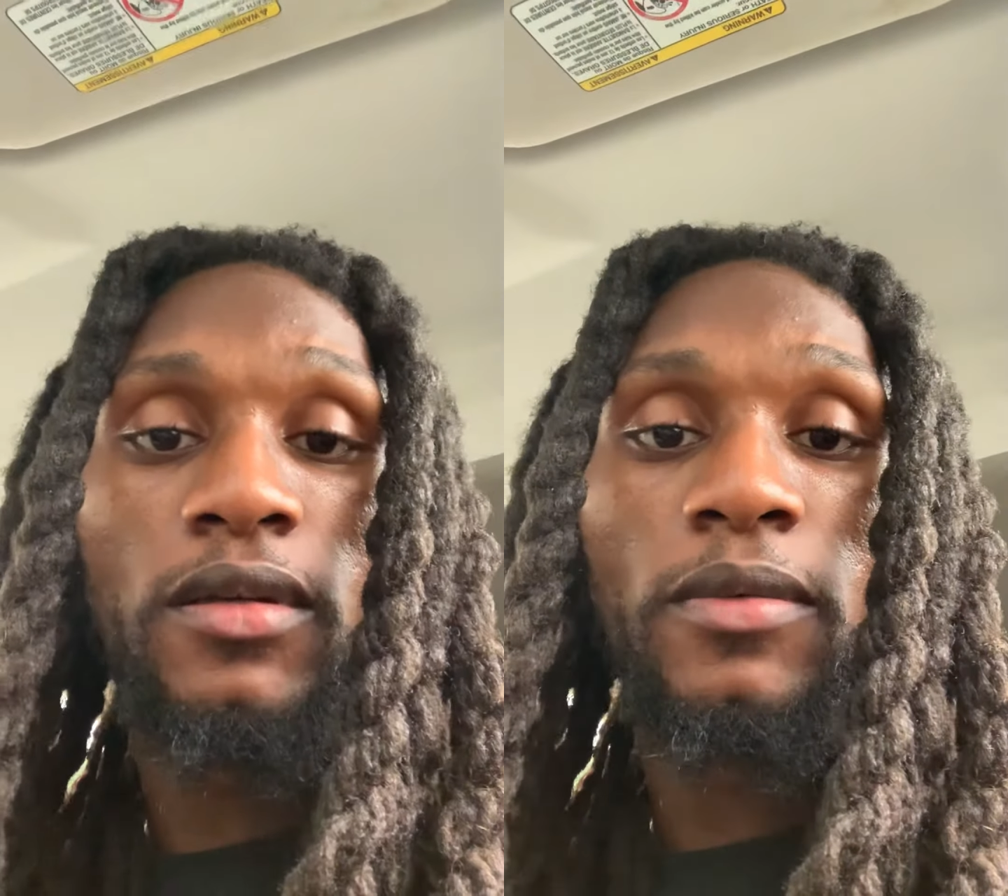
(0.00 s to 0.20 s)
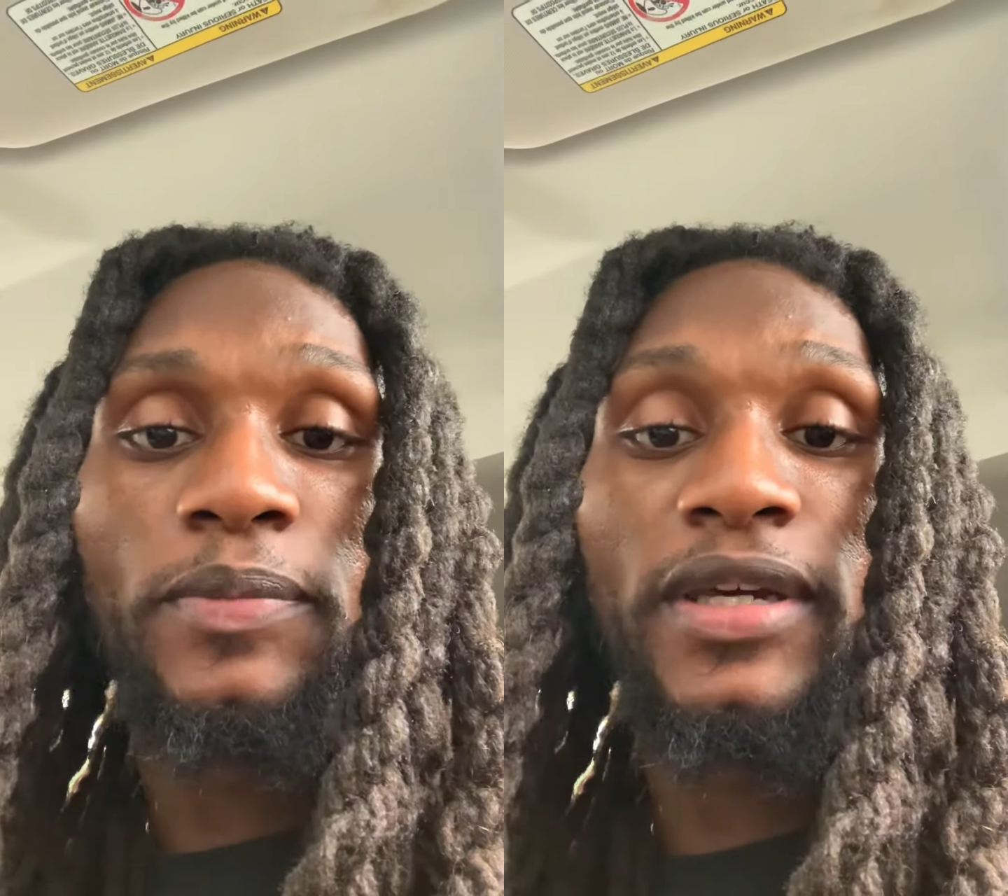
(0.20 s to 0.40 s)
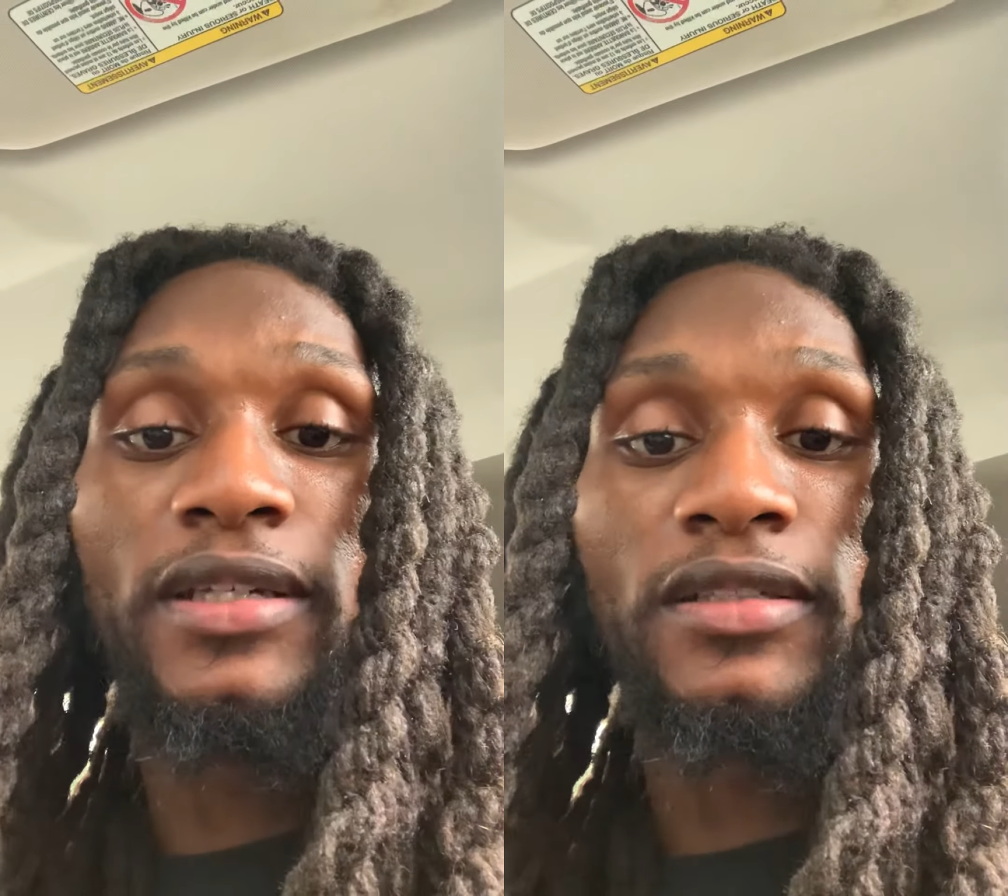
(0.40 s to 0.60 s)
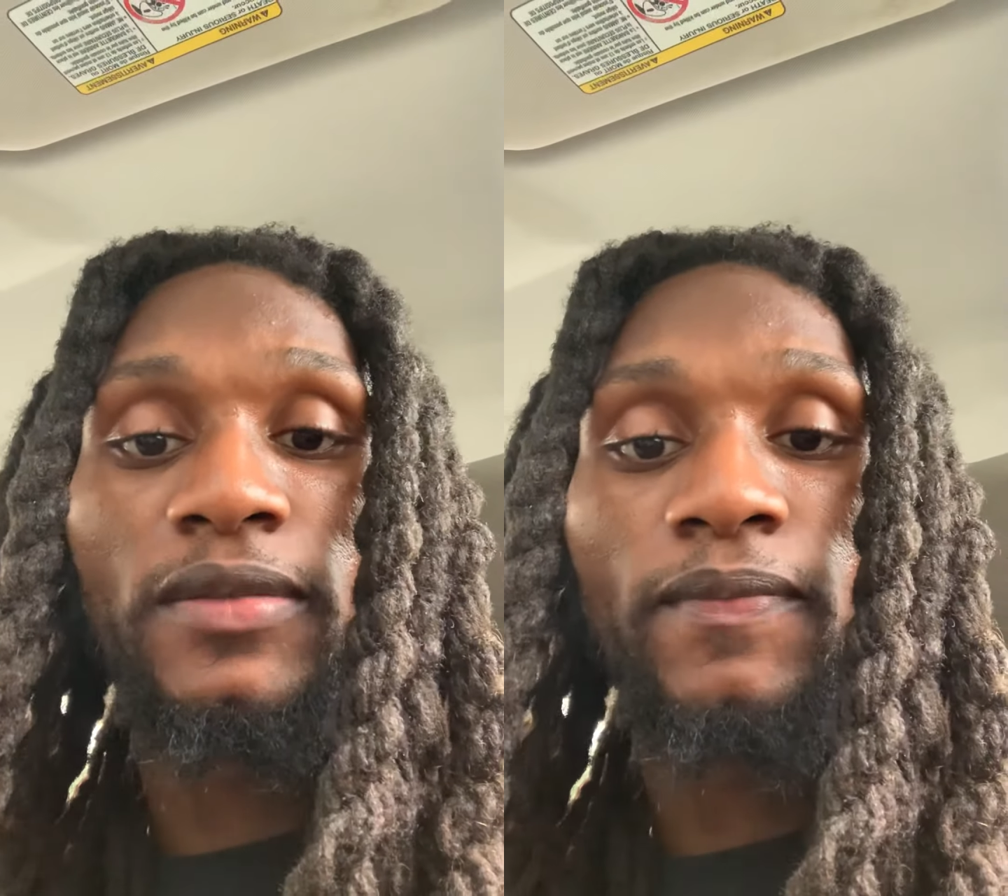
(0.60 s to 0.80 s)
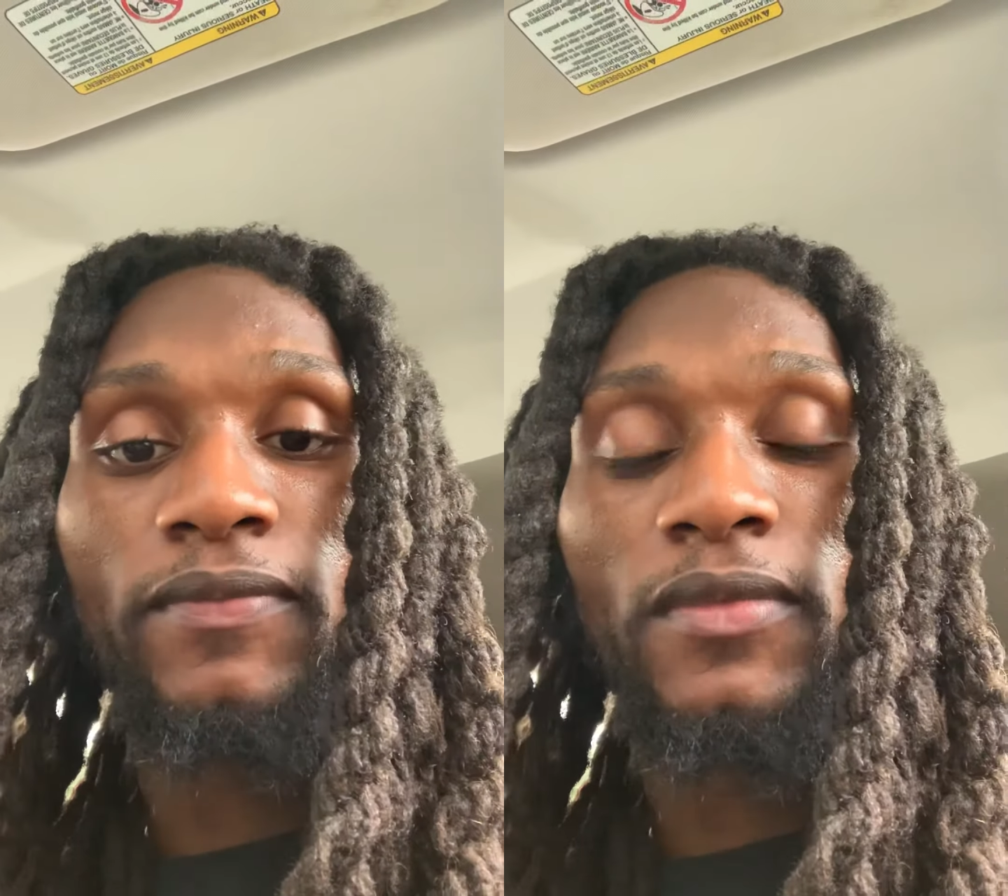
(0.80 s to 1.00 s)
Peace.
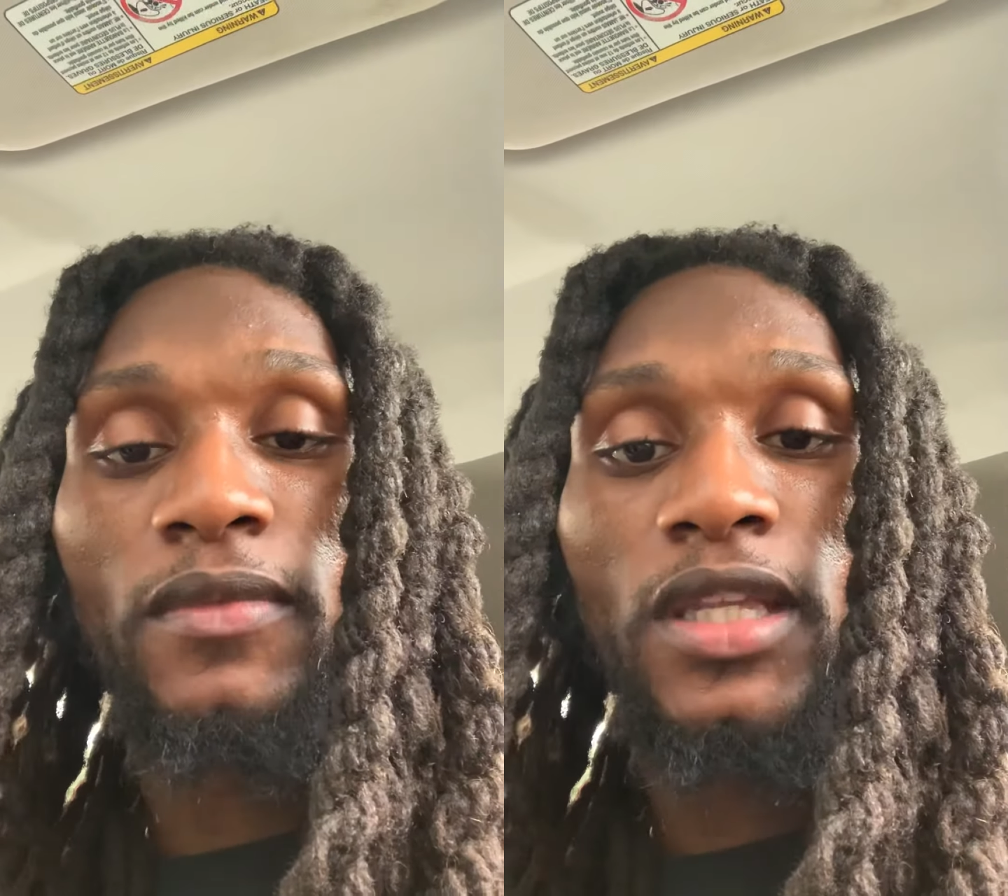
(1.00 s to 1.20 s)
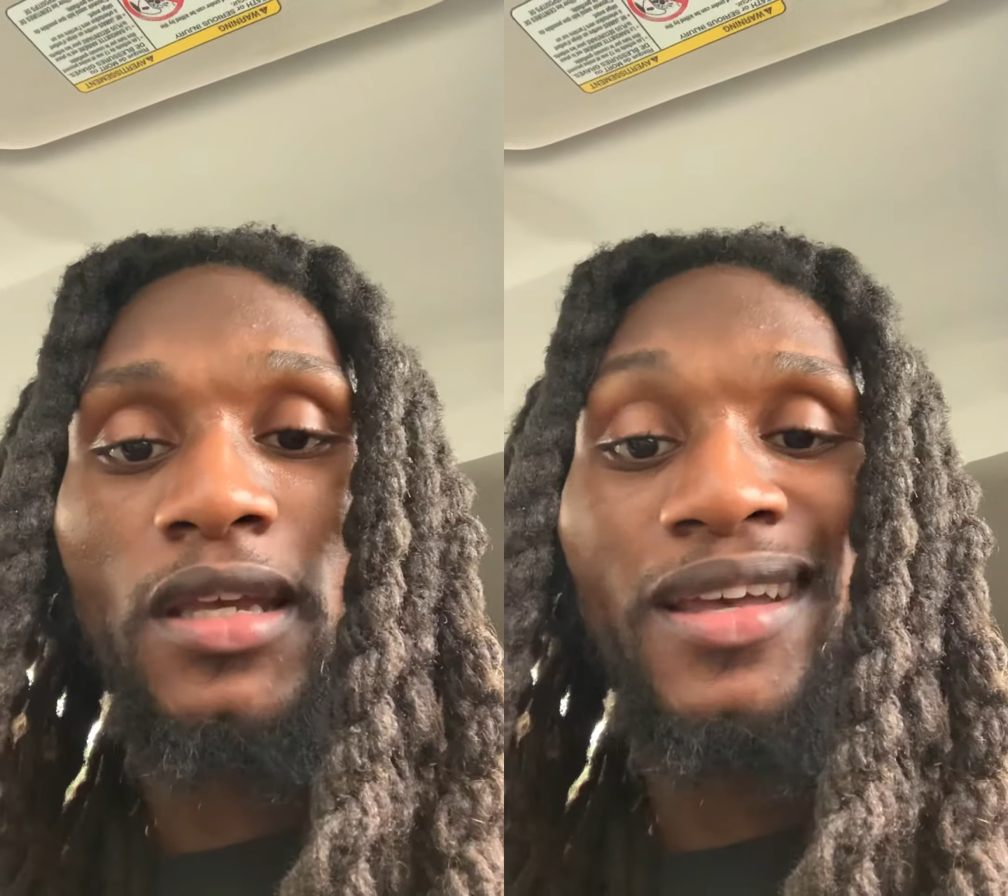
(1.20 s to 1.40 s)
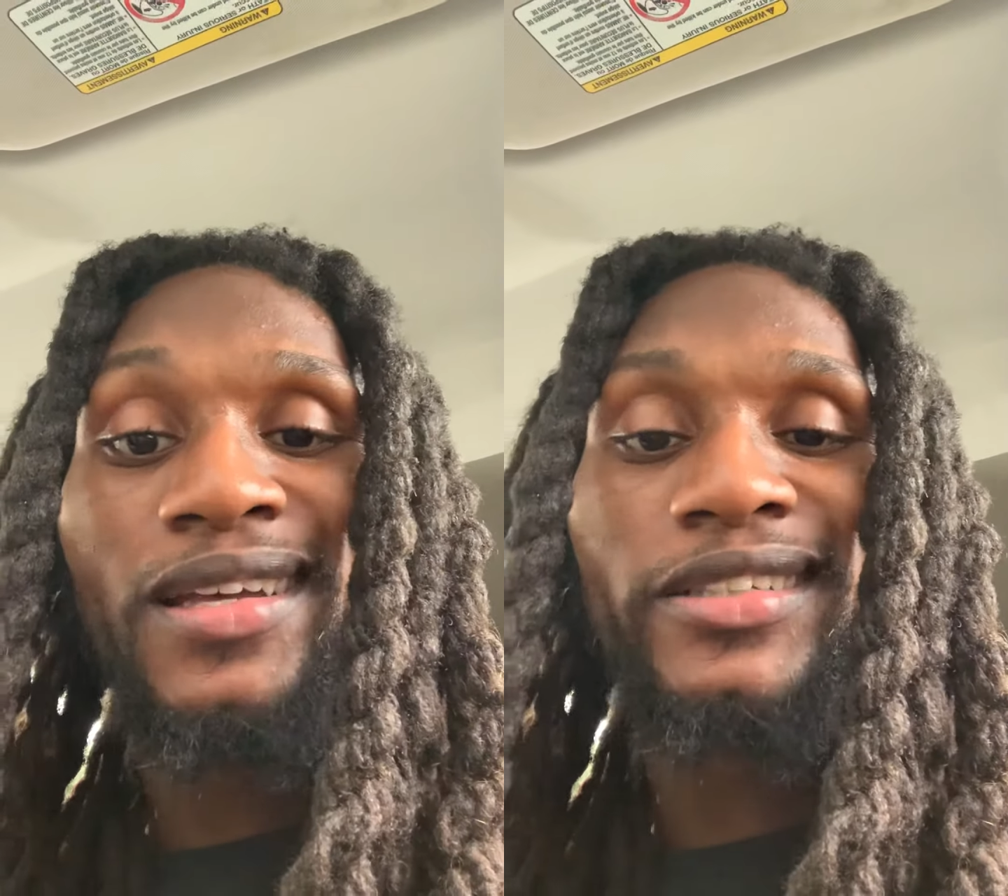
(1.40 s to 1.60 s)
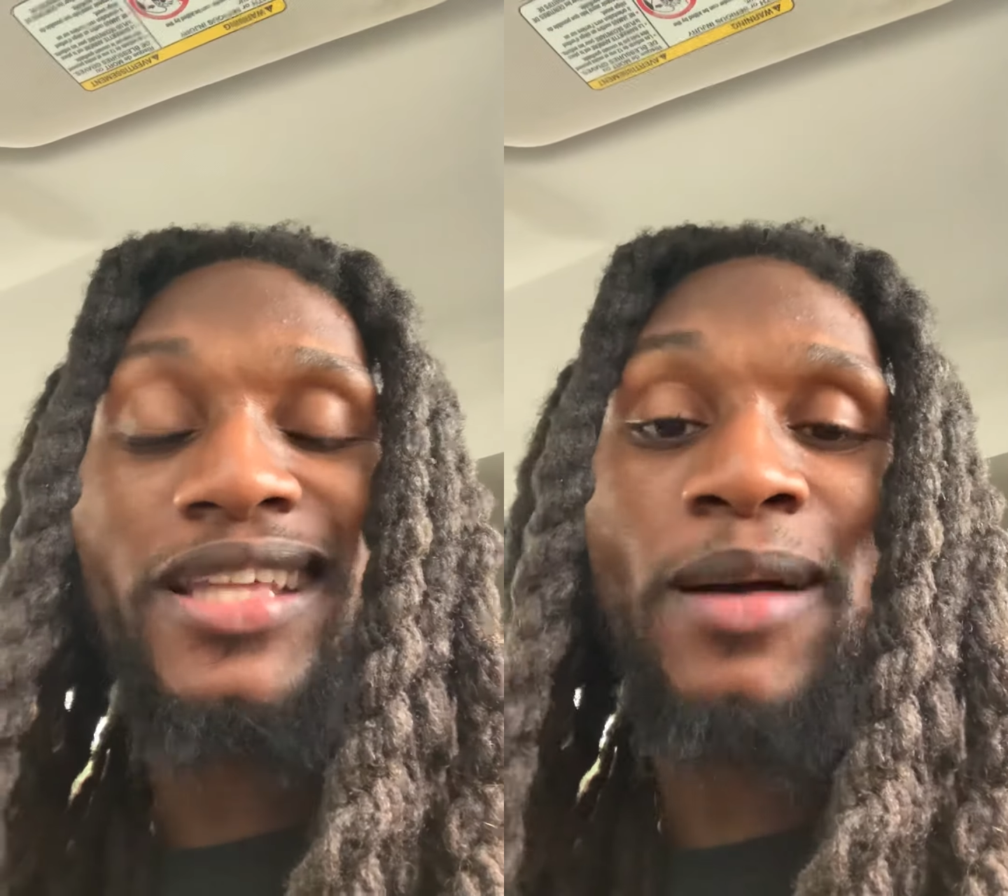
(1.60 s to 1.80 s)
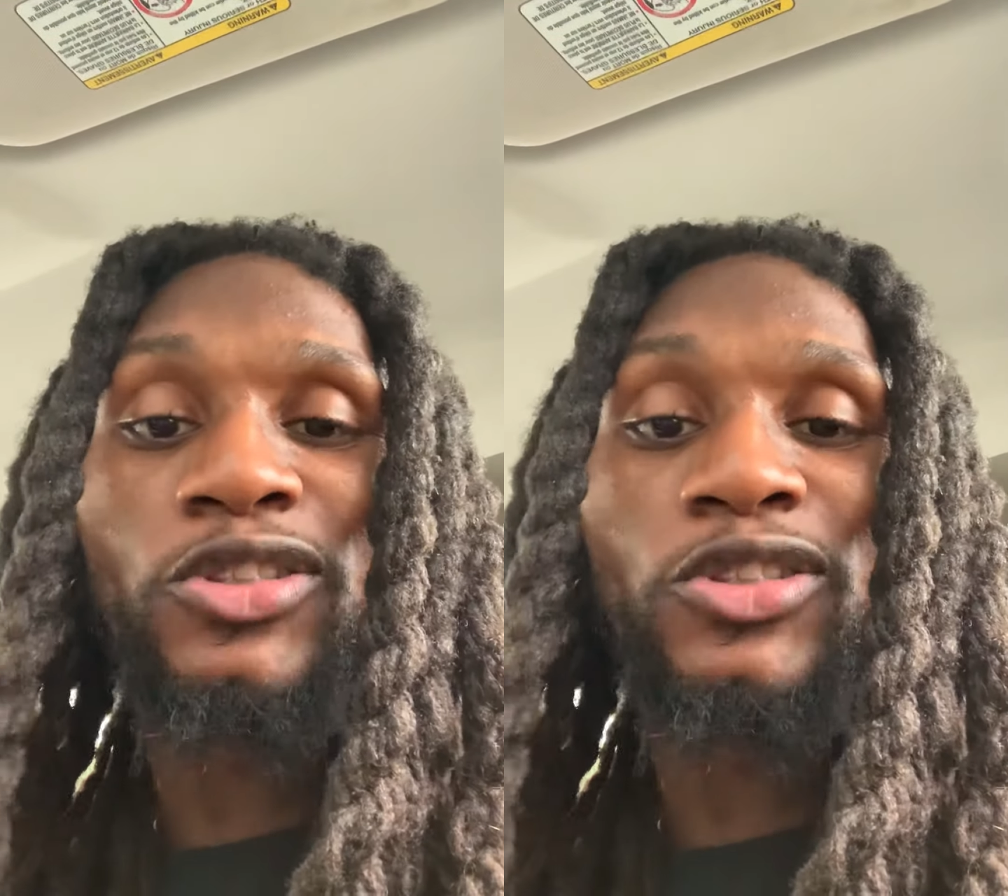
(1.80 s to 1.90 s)
Stop